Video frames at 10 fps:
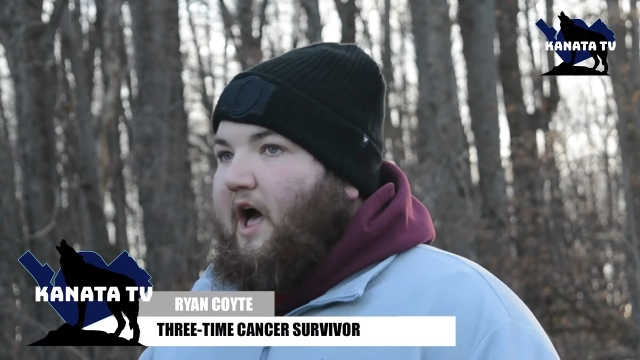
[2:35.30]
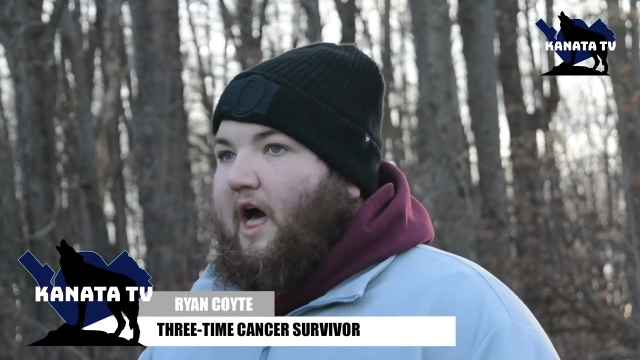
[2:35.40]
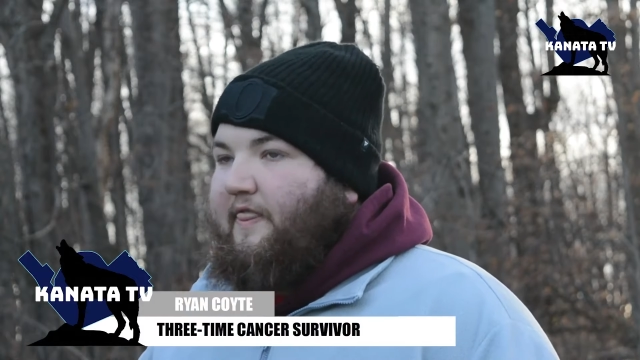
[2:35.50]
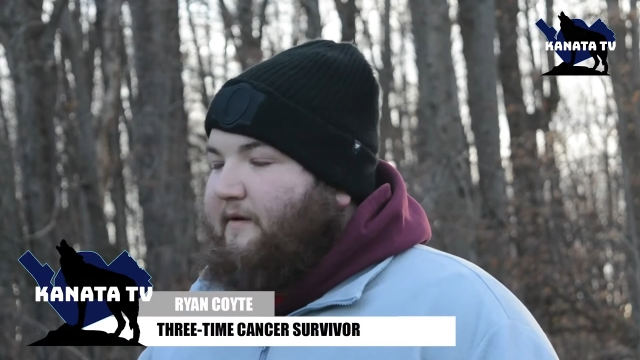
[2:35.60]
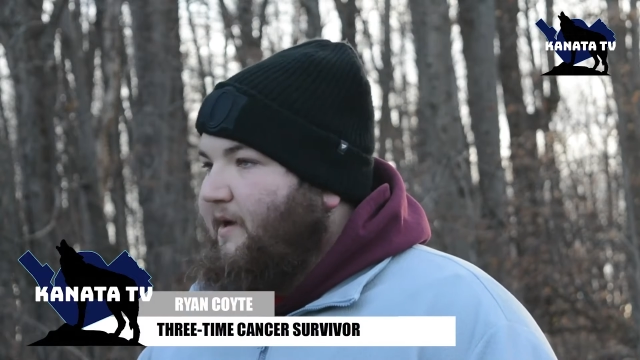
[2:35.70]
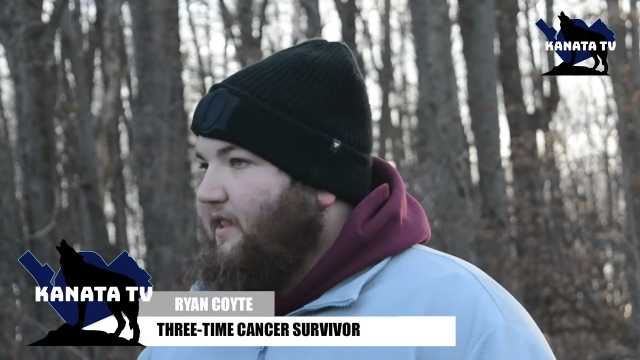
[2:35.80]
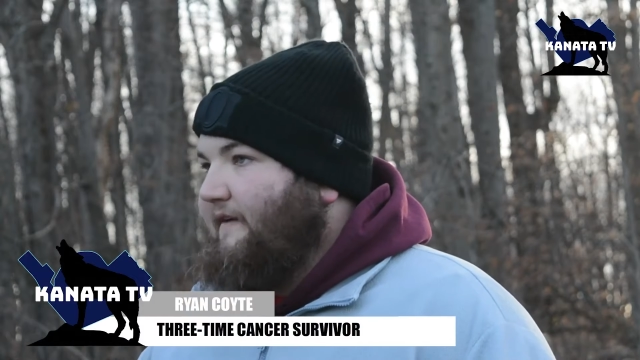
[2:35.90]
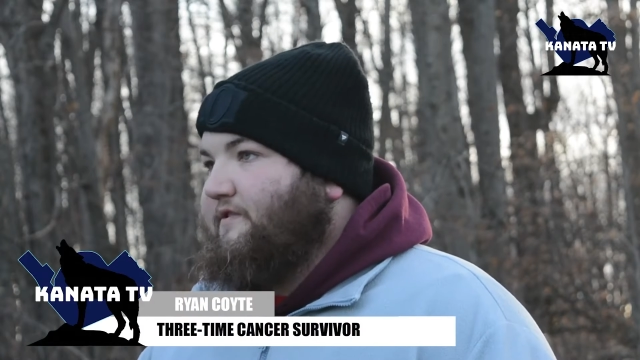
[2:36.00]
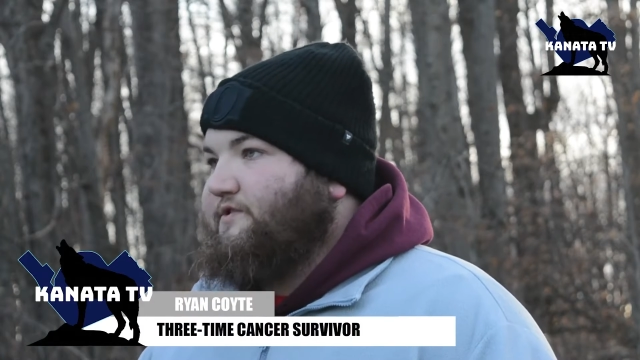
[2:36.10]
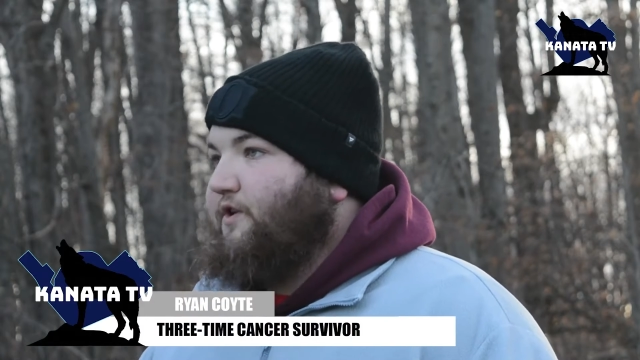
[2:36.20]
I thought my
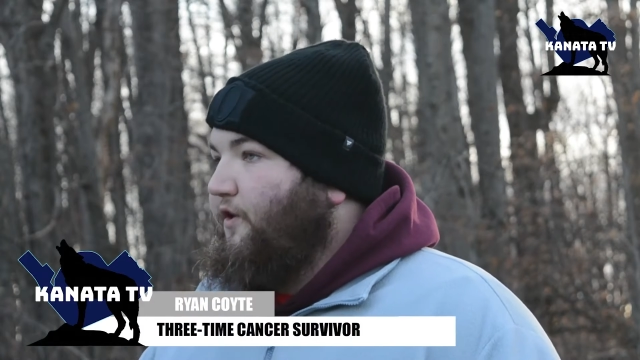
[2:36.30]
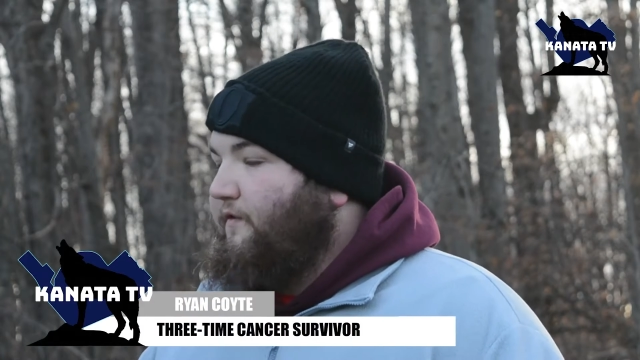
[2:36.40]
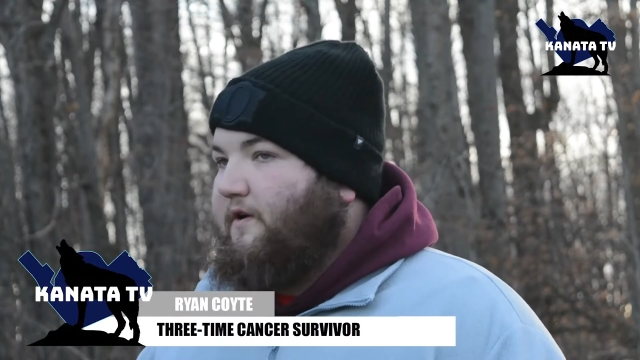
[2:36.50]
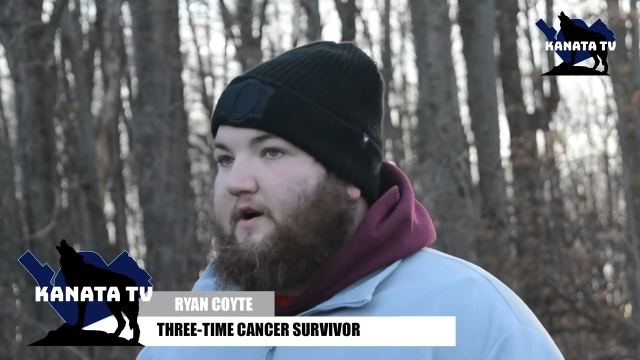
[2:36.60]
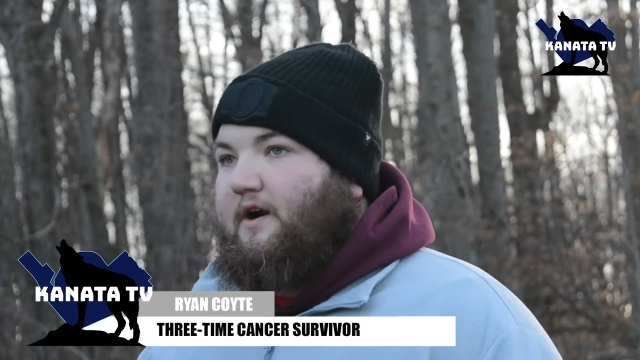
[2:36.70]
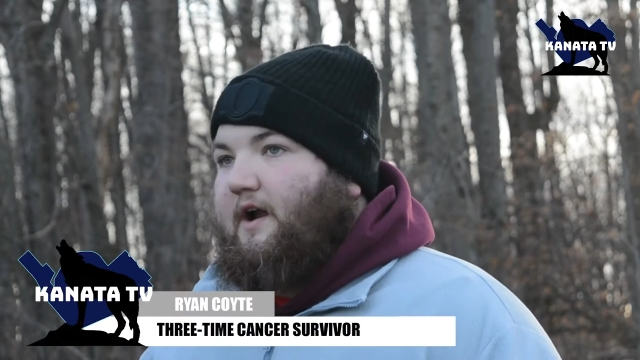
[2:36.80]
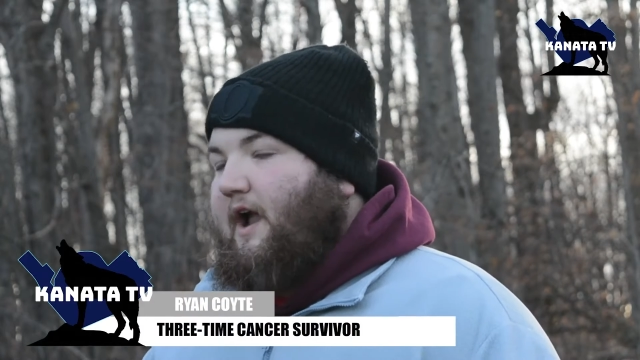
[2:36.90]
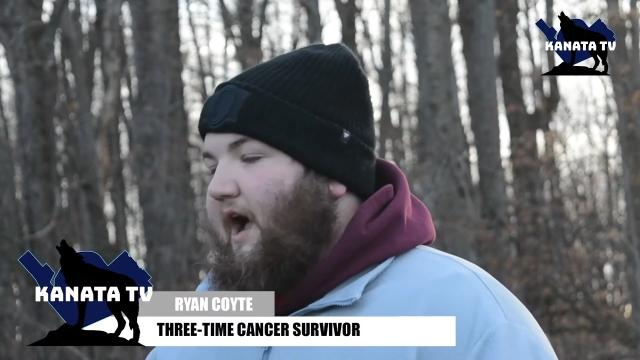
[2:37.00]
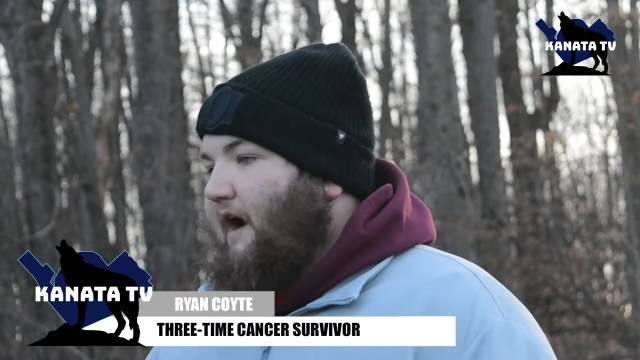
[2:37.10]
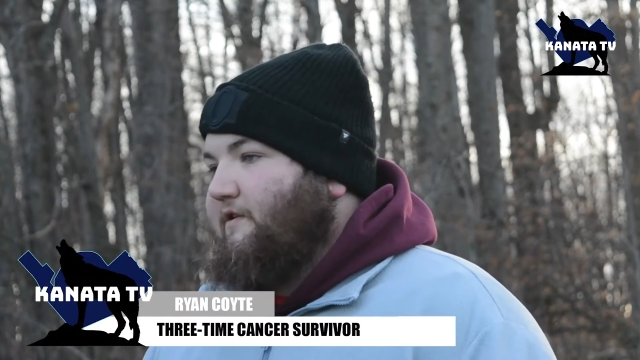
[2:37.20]
life was over.
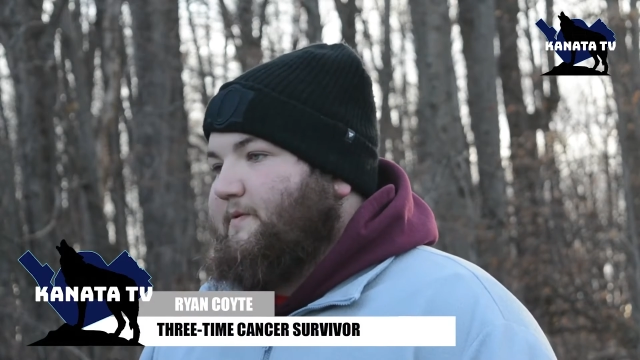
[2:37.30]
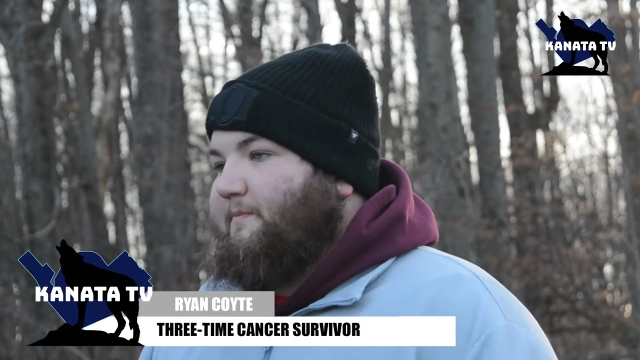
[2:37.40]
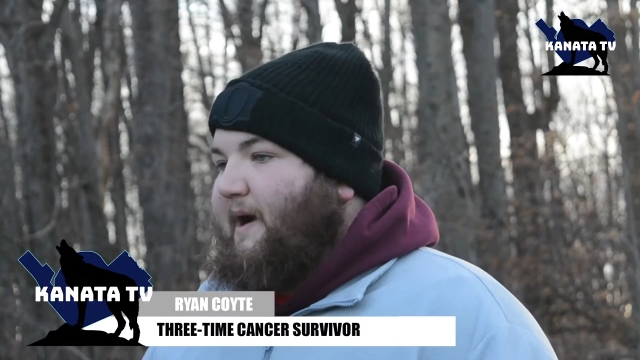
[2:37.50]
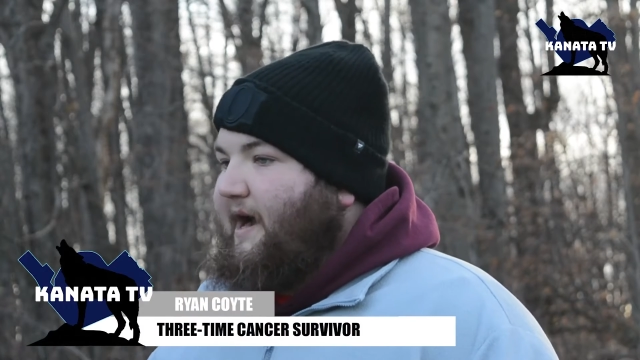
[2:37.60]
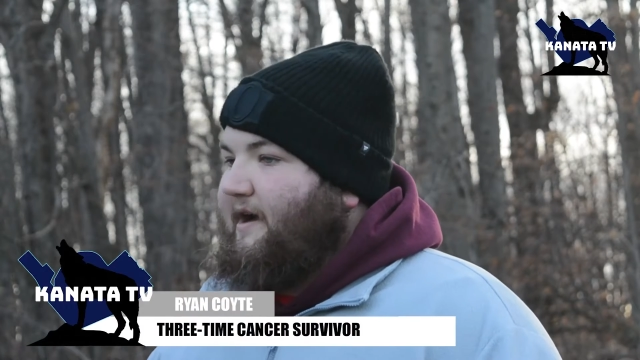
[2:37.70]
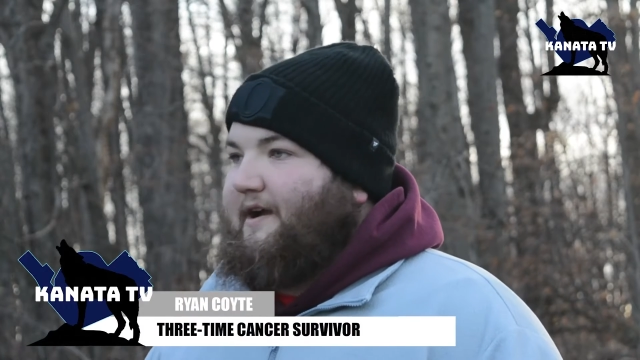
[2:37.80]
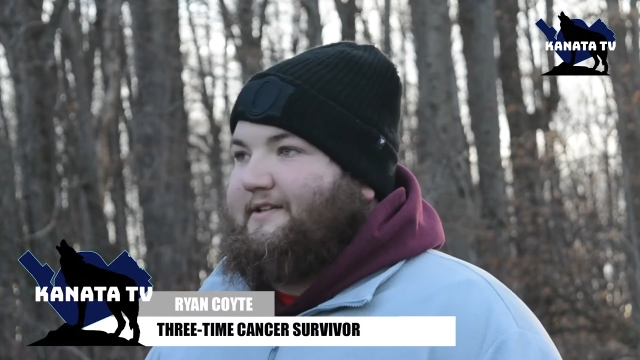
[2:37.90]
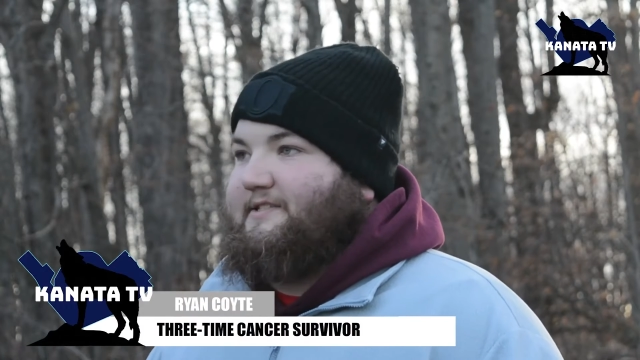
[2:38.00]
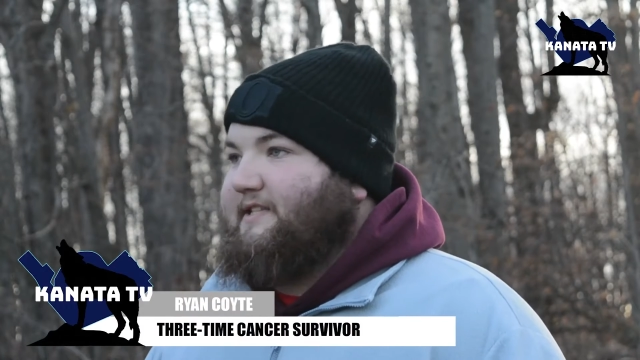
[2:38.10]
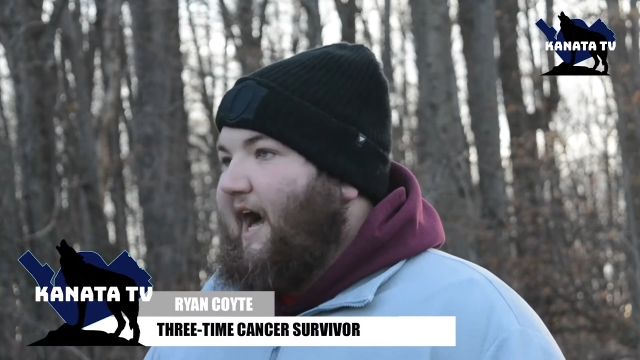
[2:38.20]
I was preparing
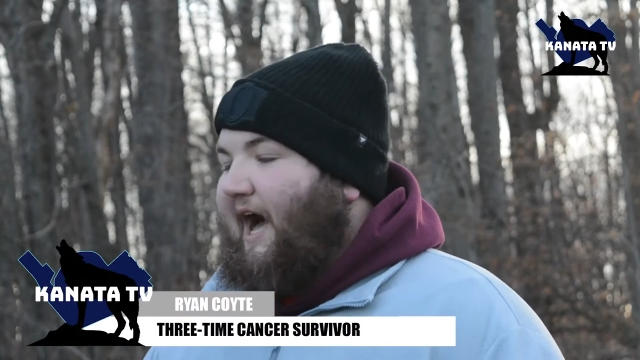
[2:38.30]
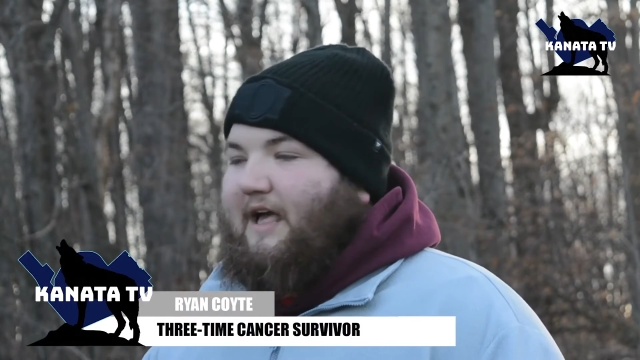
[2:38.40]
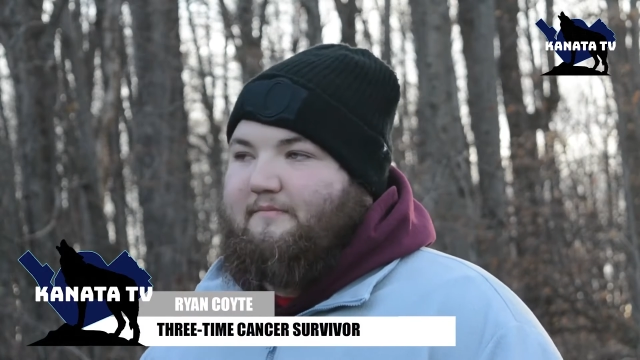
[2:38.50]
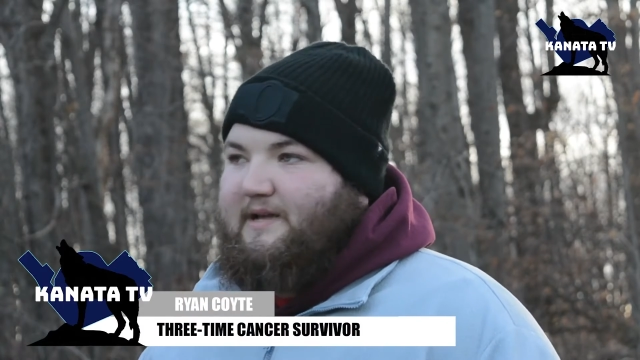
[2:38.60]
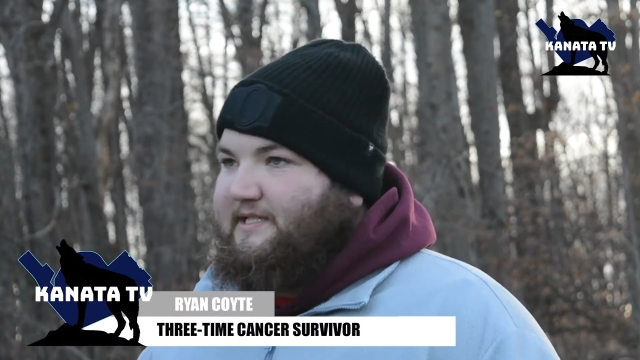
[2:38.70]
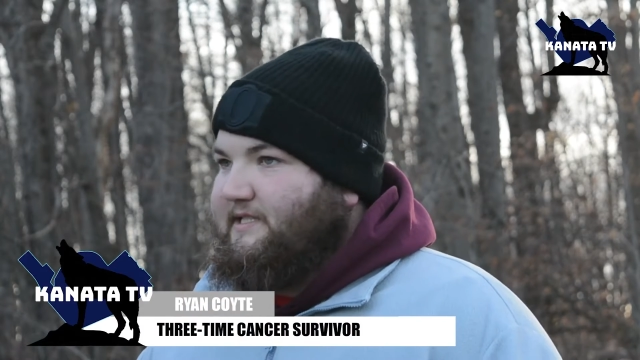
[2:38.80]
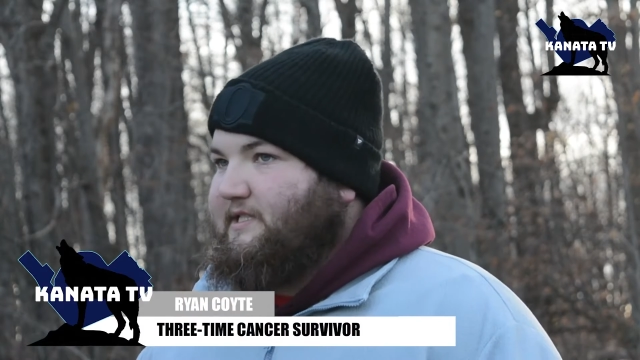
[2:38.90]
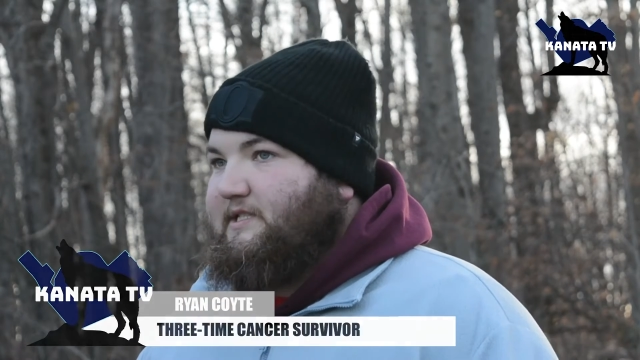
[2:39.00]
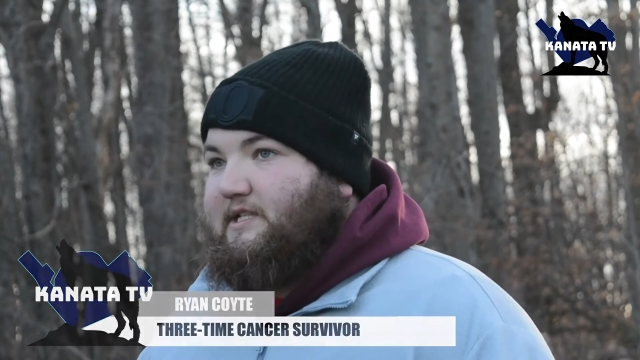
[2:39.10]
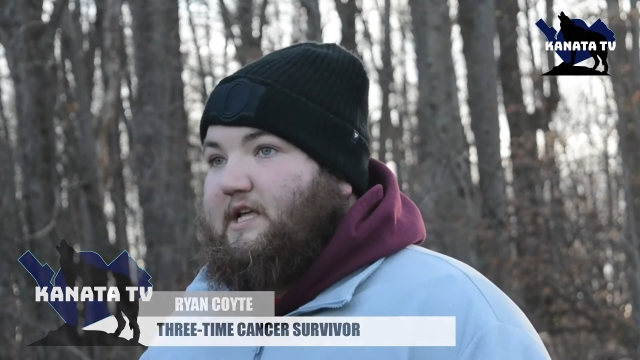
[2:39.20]
to die,
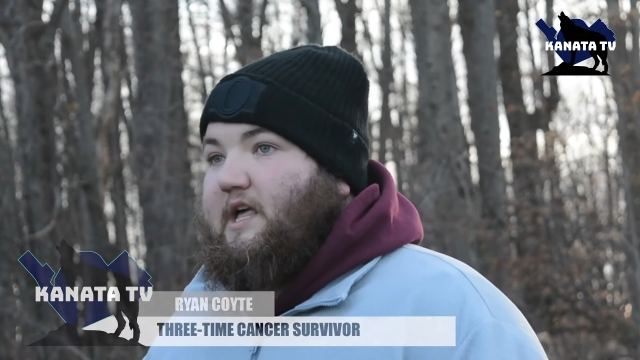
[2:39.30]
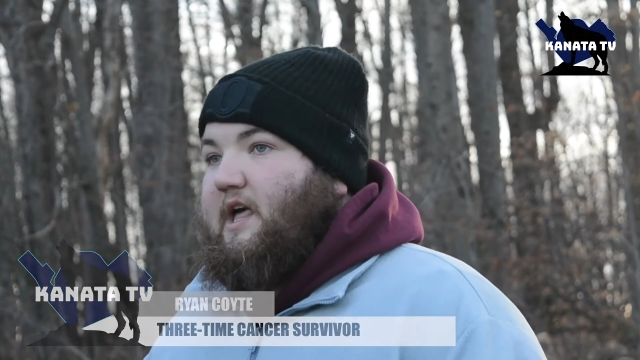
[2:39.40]
basically.